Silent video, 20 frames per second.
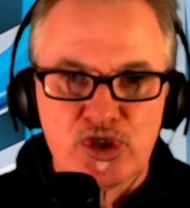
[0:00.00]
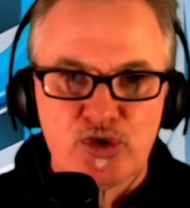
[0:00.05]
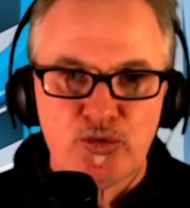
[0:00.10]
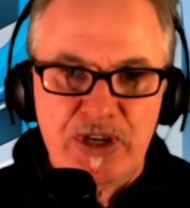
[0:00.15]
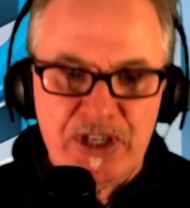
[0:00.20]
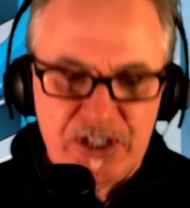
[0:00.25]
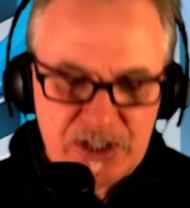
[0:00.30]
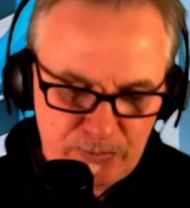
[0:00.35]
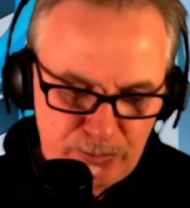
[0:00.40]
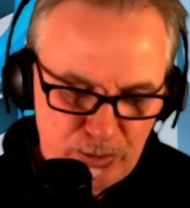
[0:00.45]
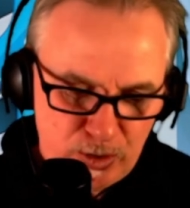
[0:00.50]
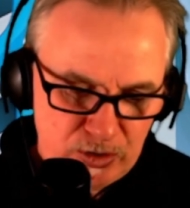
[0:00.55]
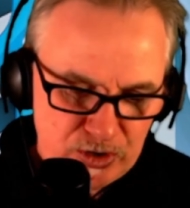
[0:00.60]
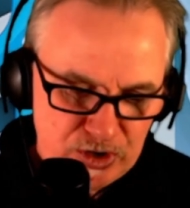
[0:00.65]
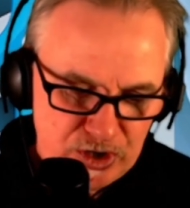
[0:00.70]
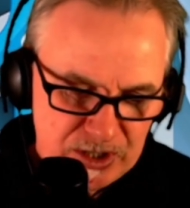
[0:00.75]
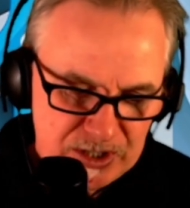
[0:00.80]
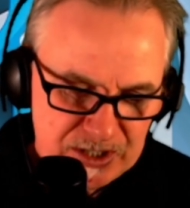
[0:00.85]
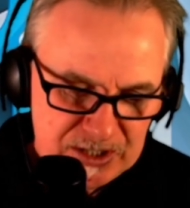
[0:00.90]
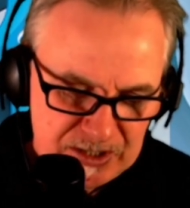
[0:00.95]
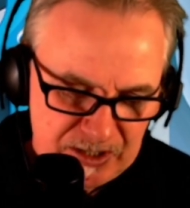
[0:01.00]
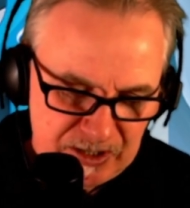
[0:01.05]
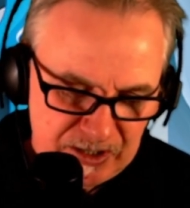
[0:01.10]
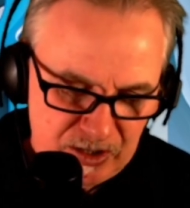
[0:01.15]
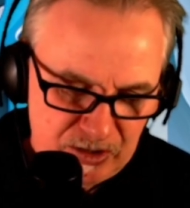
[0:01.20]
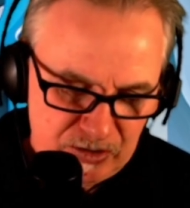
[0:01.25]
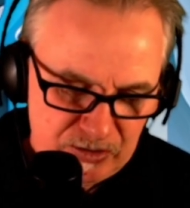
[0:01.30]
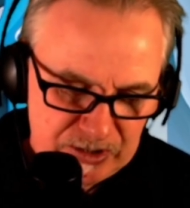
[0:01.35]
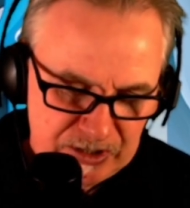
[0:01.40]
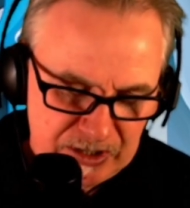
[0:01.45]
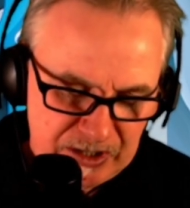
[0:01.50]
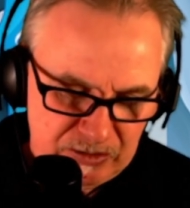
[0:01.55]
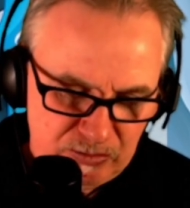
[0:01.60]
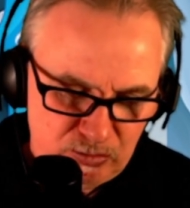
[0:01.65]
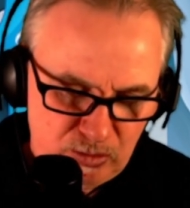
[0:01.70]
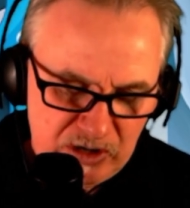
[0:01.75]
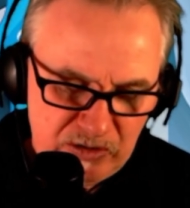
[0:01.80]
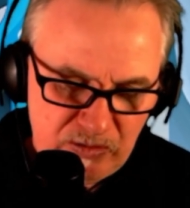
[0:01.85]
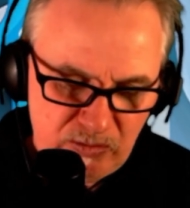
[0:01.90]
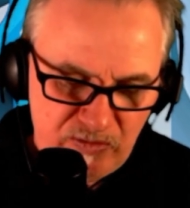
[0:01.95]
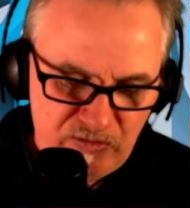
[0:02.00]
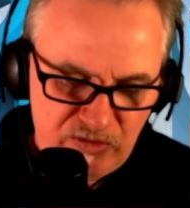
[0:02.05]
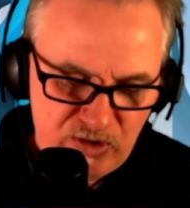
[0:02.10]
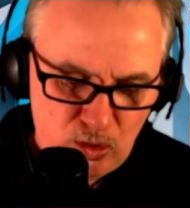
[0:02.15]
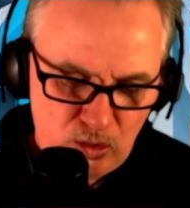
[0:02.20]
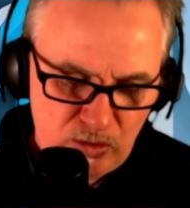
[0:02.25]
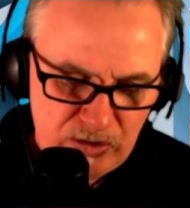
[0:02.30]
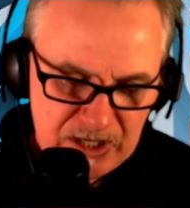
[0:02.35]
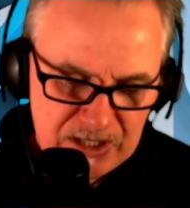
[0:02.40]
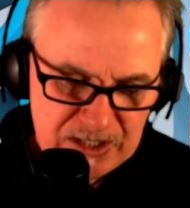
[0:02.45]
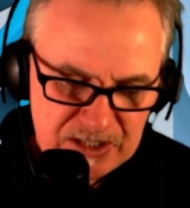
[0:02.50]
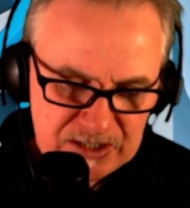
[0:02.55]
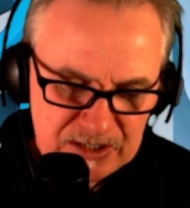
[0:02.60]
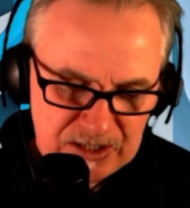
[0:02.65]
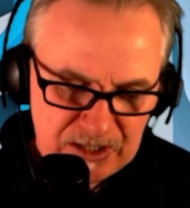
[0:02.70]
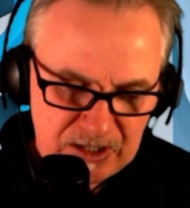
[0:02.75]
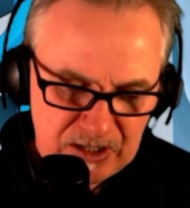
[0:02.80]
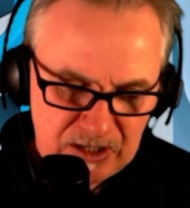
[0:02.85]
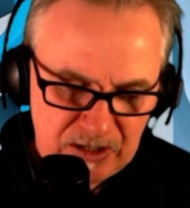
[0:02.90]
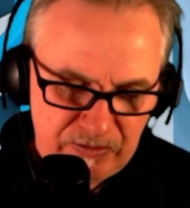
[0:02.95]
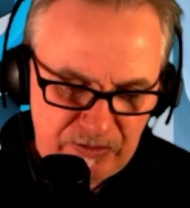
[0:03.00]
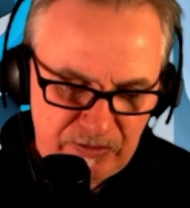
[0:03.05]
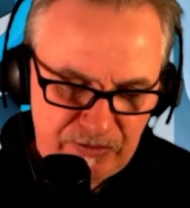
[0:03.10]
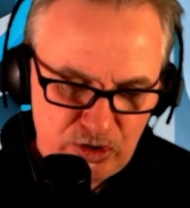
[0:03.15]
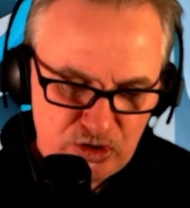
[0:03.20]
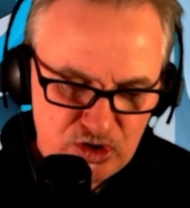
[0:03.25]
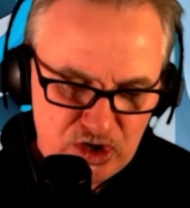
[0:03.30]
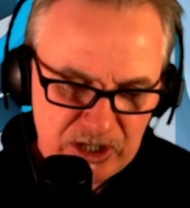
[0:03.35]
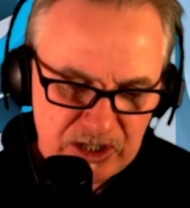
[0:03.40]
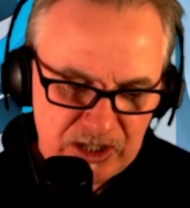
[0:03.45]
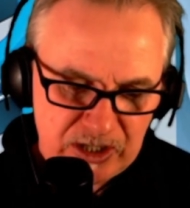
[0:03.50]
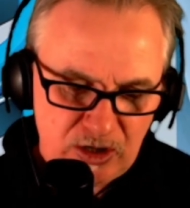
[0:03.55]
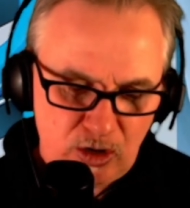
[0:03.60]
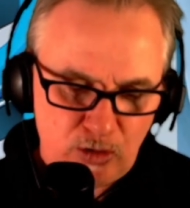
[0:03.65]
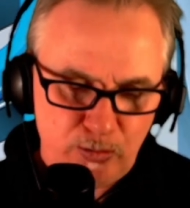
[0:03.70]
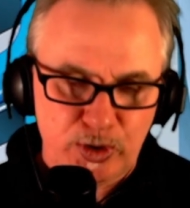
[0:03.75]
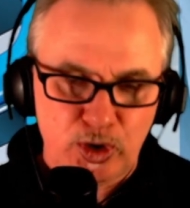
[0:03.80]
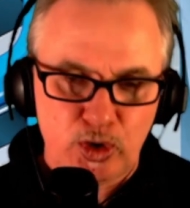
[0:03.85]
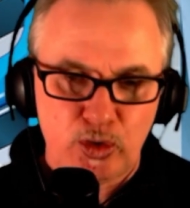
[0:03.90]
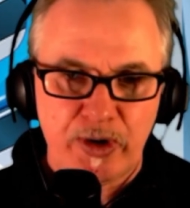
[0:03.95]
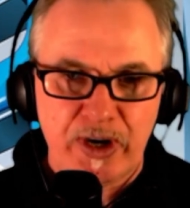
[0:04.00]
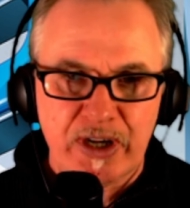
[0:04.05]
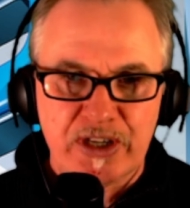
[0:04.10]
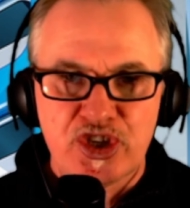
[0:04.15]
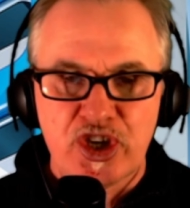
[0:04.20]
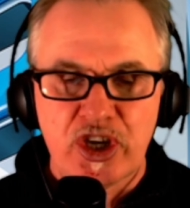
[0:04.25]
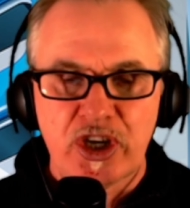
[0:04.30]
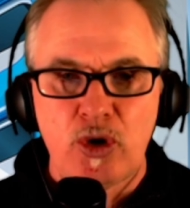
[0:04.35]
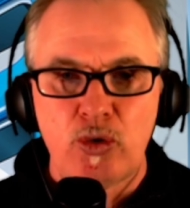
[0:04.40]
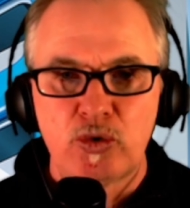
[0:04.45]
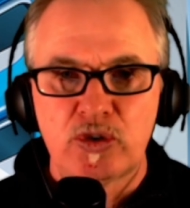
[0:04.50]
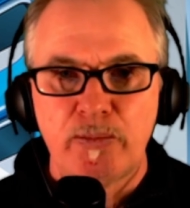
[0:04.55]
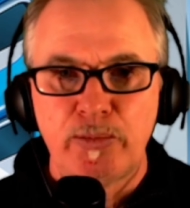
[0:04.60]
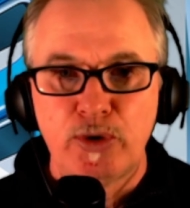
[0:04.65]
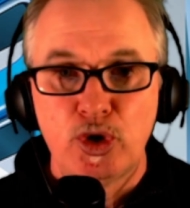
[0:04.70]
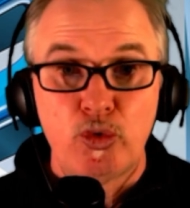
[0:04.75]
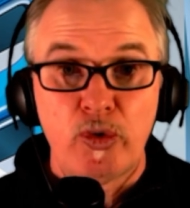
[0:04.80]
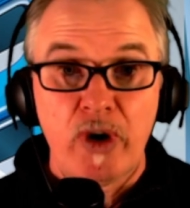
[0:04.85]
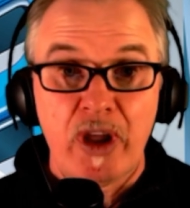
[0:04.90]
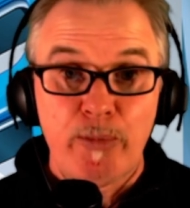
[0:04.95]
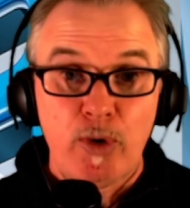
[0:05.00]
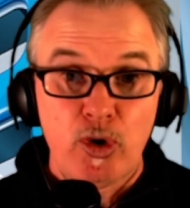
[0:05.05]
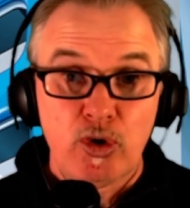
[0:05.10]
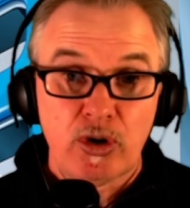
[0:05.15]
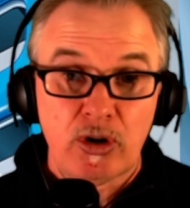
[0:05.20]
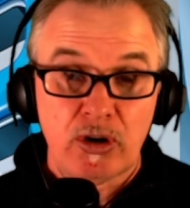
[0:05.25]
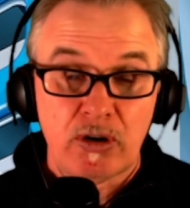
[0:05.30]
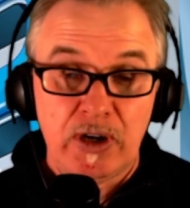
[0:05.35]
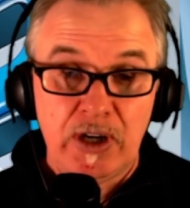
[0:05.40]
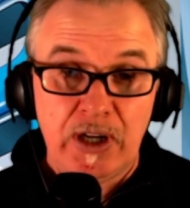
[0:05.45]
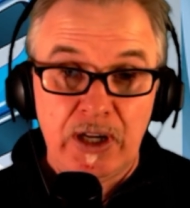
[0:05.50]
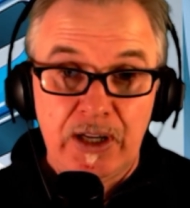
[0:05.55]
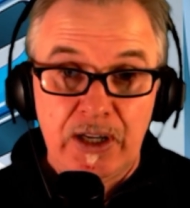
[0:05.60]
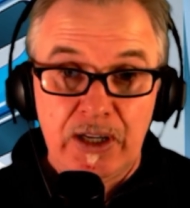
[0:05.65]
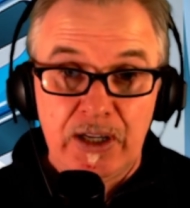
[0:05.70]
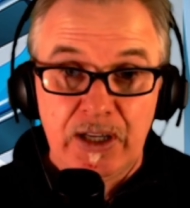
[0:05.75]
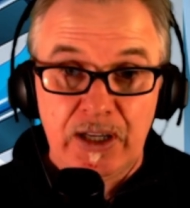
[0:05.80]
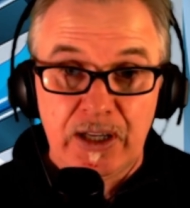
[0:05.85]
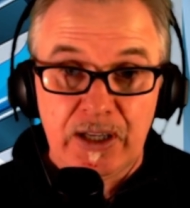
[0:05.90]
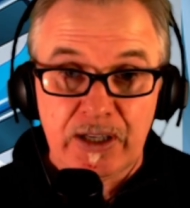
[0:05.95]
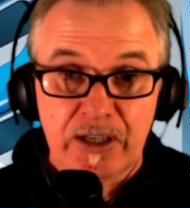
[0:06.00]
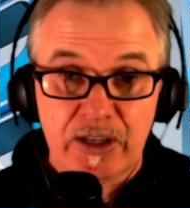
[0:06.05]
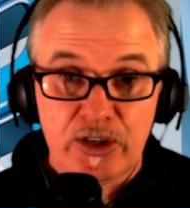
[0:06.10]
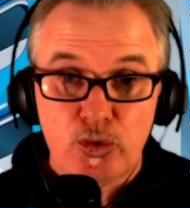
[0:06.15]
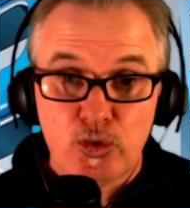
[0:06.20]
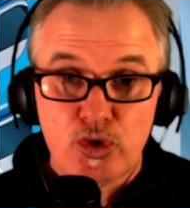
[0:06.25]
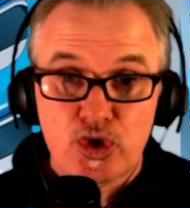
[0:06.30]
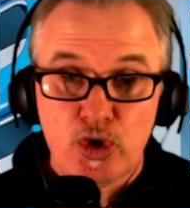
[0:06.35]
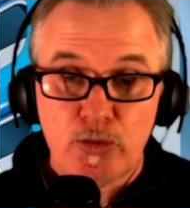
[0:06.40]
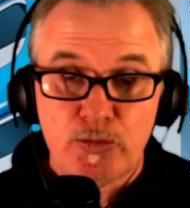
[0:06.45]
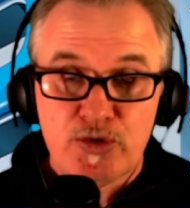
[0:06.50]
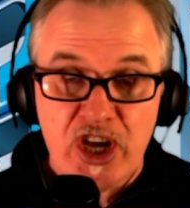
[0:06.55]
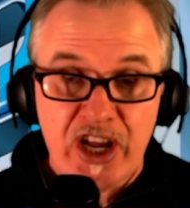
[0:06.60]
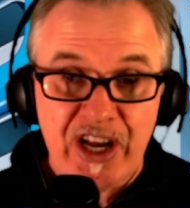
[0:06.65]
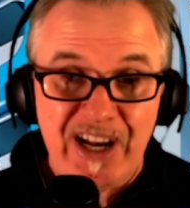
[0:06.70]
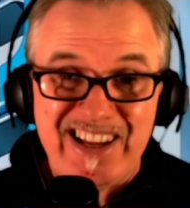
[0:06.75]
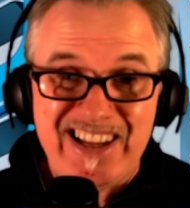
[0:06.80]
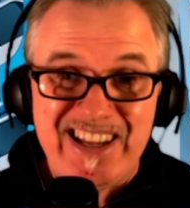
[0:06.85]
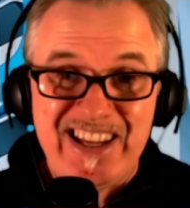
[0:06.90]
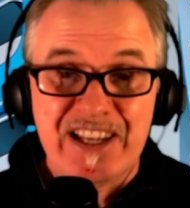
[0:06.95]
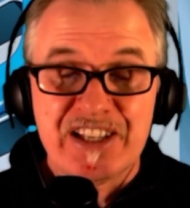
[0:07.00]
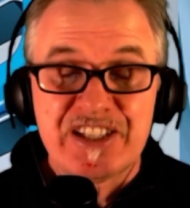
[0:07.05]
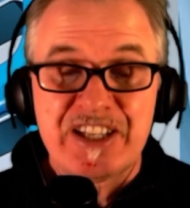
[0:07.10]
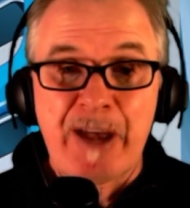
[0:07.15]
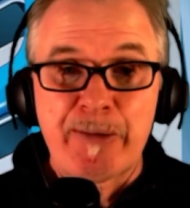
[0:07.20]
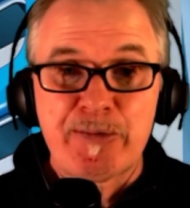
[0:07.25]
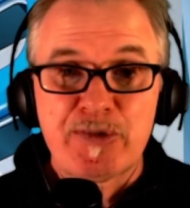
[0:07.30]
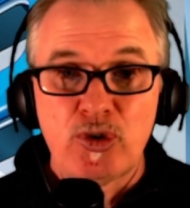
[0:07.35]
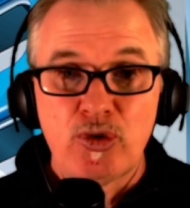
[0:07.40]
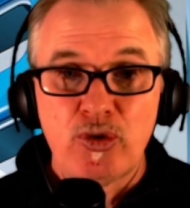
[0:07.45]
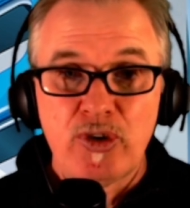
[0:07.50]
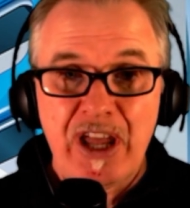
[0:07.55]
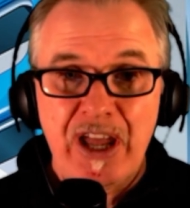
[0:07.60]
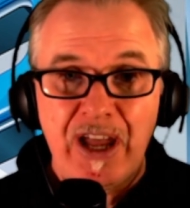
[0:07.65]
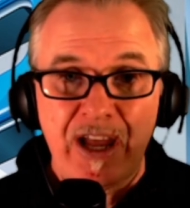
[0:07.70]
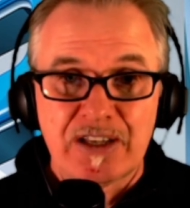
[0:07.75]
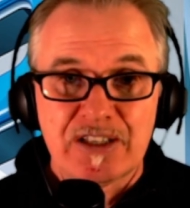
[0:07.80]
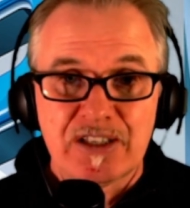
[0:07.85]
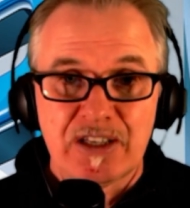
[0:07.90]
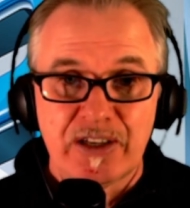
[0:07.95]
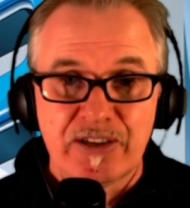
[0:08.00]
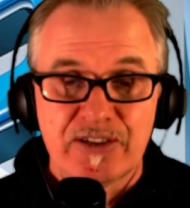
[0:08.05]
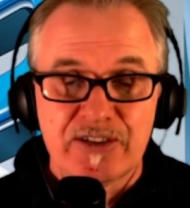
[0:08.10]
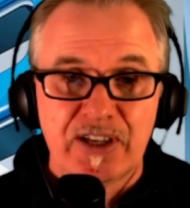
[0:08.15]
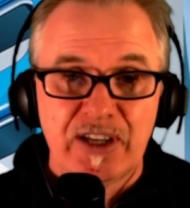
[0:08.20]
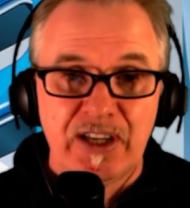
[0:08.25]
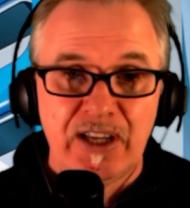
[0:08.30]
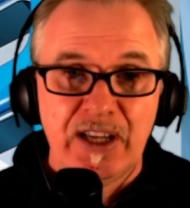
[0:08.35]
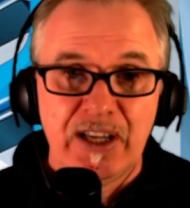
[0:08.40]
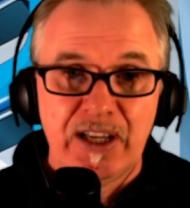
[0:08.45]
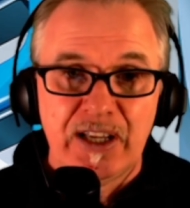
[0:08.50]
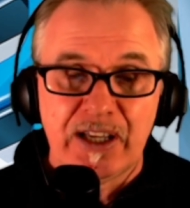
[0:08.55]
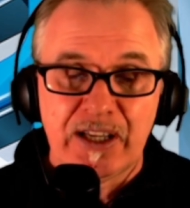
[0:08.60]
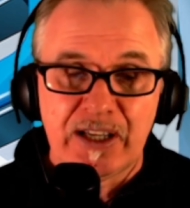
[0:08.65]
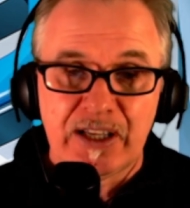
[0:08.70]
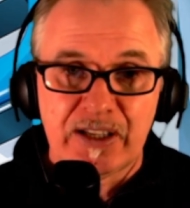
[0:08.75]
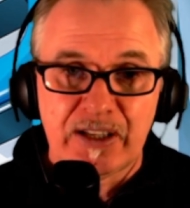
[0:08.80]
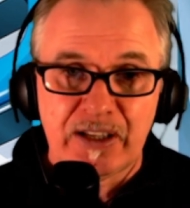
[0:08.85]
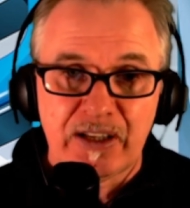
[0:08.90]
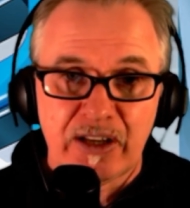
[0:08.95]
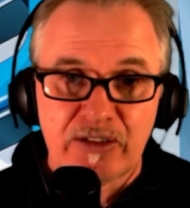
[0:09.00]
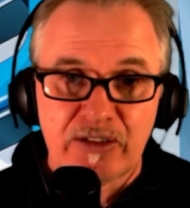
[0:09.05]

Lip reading: recent purchase, I read a review of this. If you're checking out Blu-rays, check out the Blu Ray Bunker YouTube channel. He is absolutely excellent at